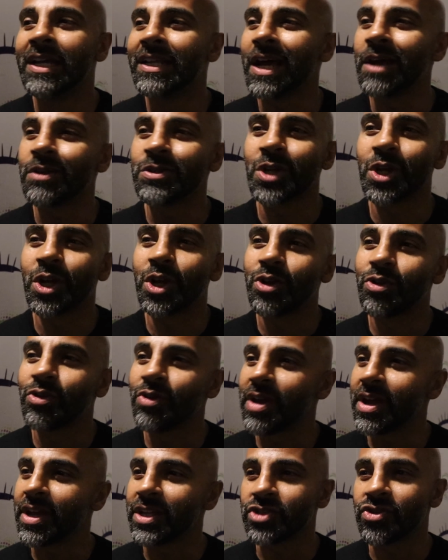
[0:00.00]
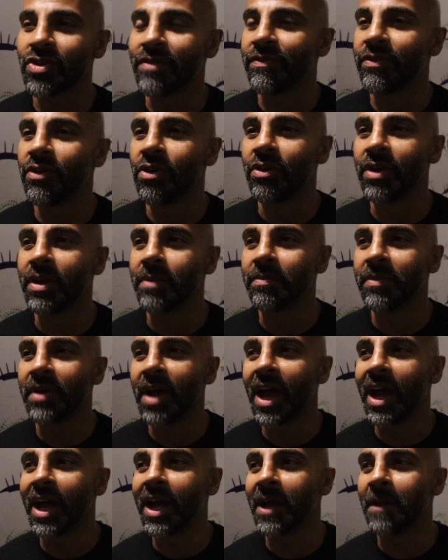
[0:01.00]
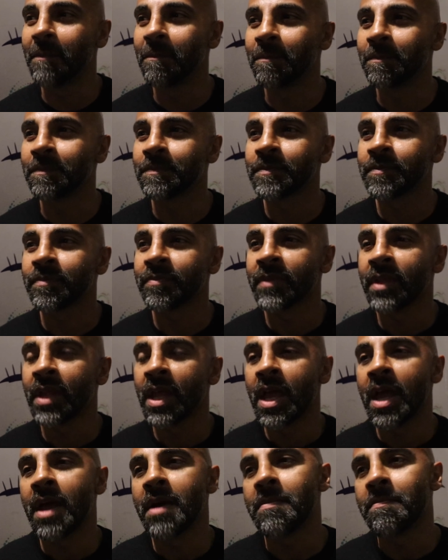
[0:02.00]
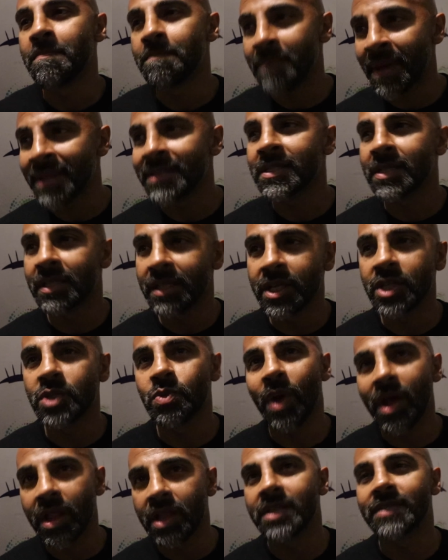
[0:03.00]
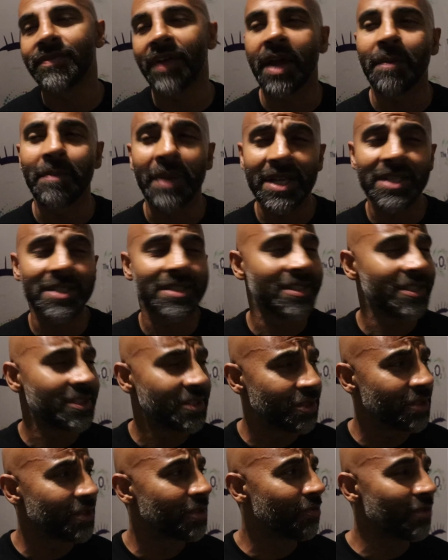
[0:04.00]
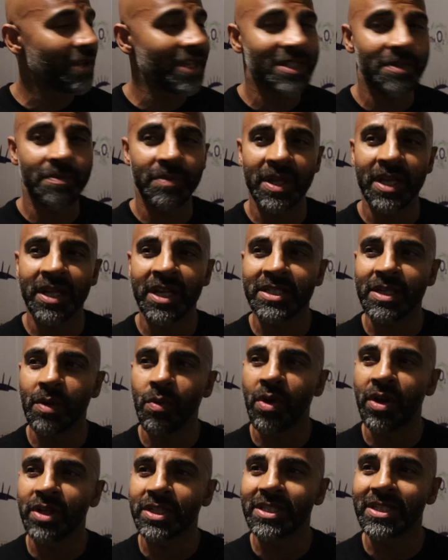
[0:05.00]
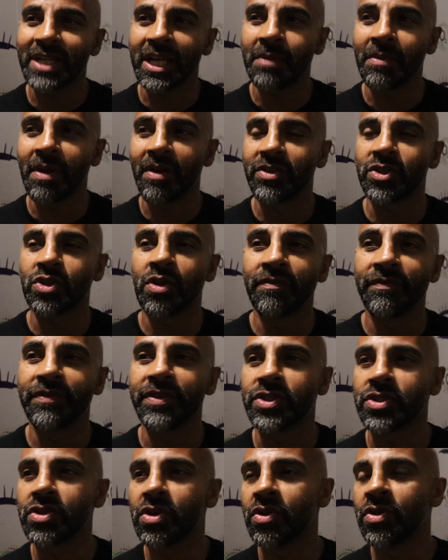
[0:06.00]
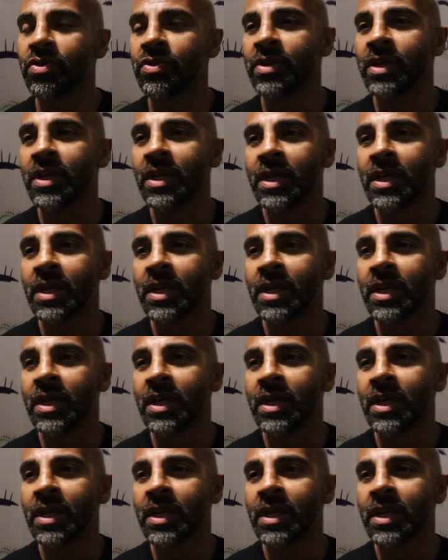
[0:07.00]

That was a great trip for him, um, mentally as well as because the reason being is I wanted to take him out of his comfort zone,